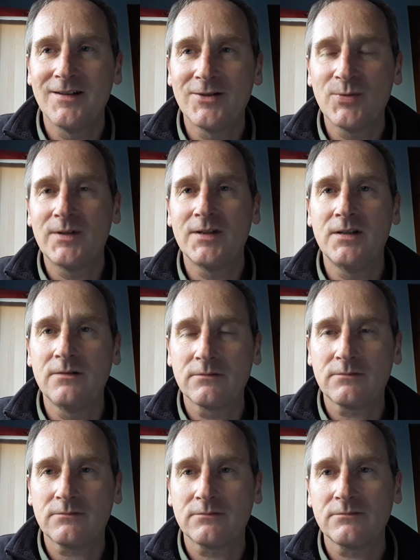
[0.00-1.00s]
Twitter,
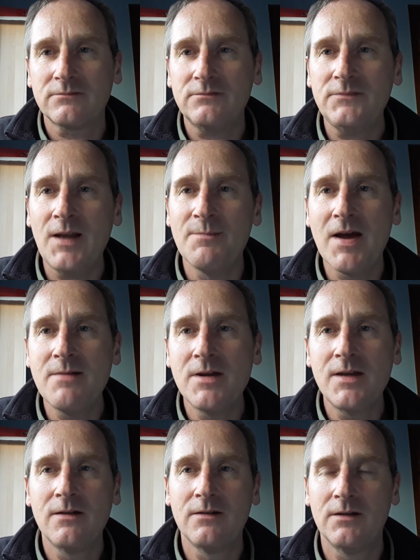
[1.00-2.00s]

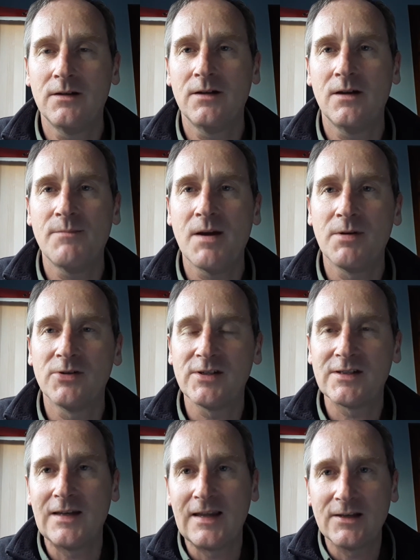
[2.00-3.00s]
maybe. Maybe I'll
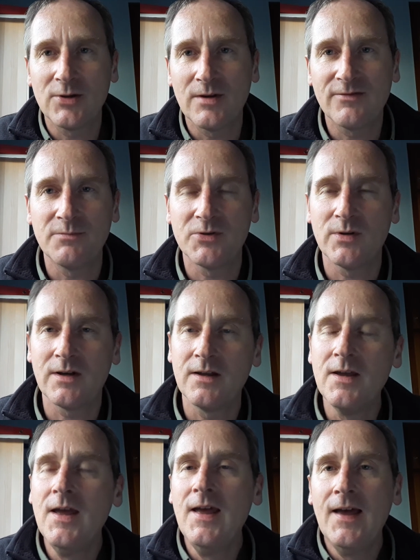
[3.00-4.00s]
just link to it from Twitter.
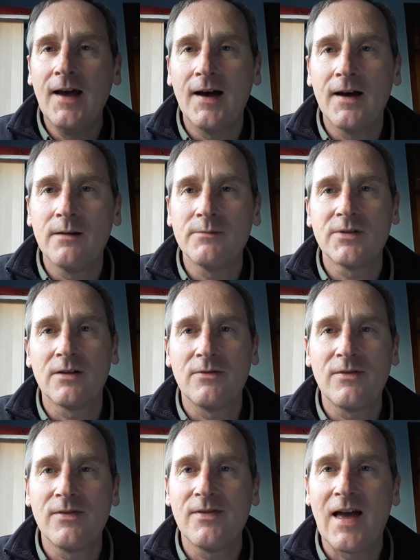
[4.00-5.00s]
So
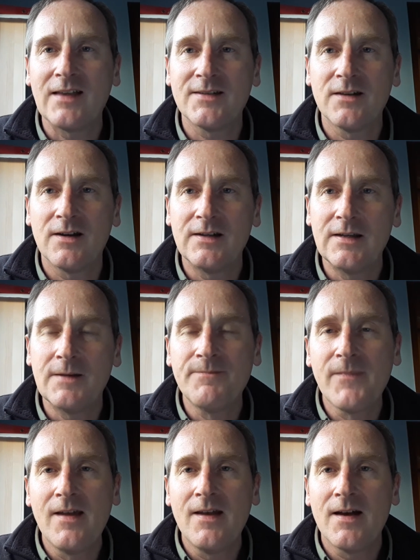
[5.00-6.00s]
that's the idea.
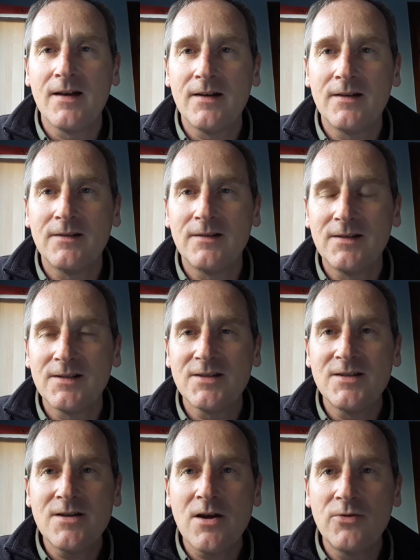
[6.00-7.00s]
There's
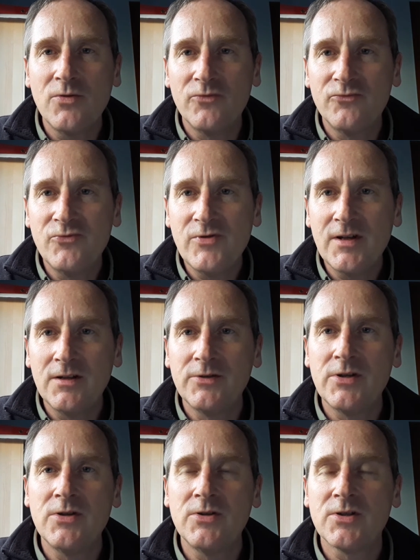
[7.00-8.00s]
no real
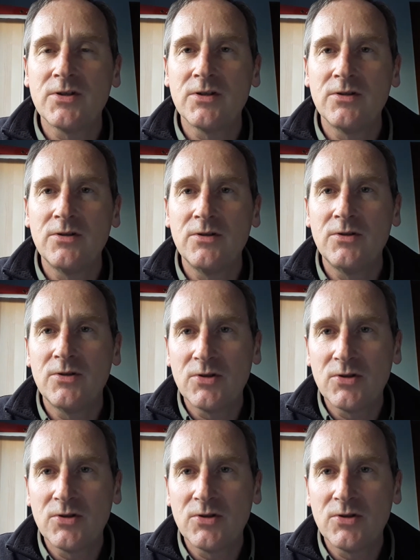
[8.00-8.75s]
news to